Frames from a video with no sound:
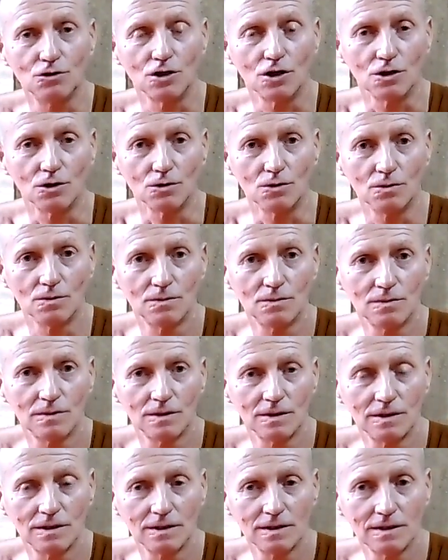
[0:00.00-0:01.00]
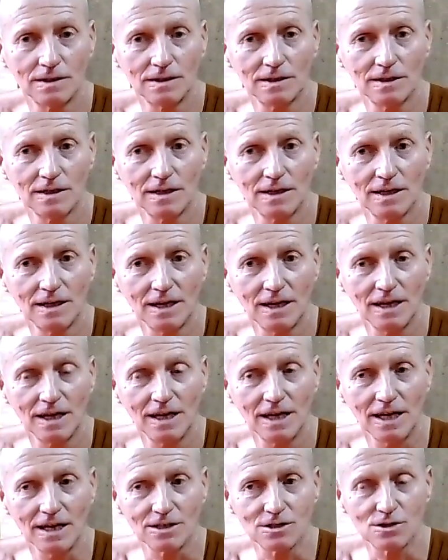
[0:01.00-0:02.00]
It's not a beautiful thing
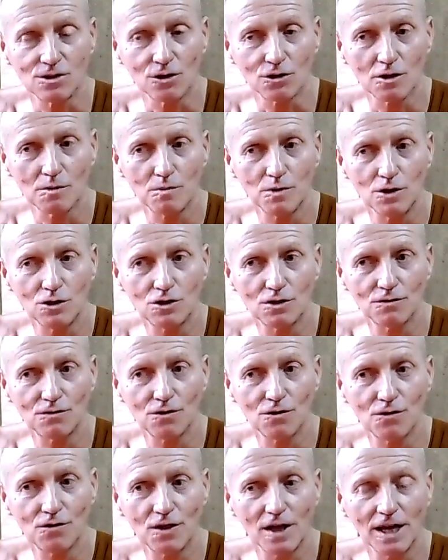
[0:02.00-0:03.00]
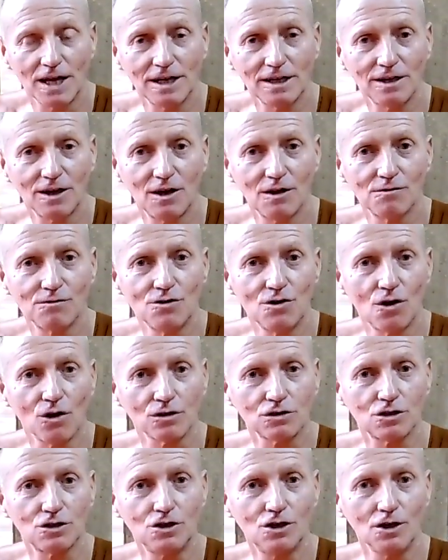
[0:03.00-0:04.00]
of not doing,
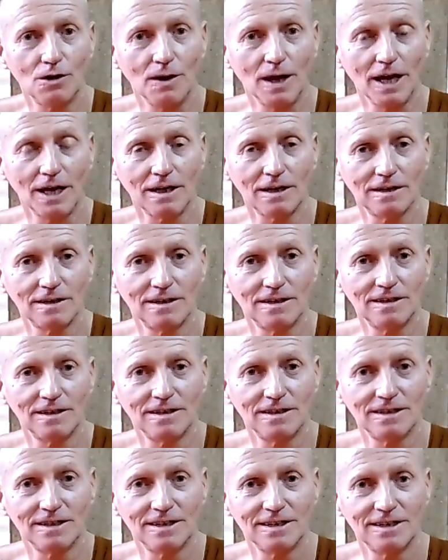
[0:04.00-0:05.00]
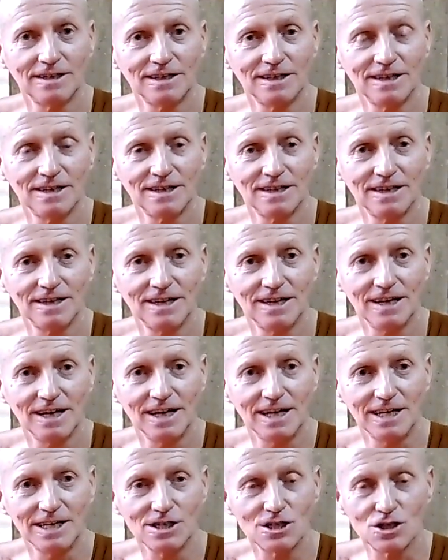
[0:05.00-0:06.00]
it is just doing no
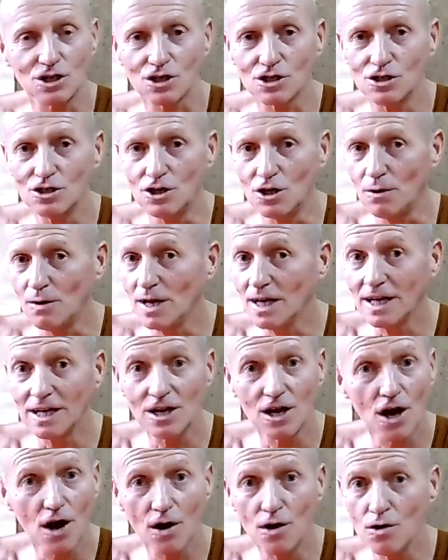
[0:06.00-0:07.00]
particular thing.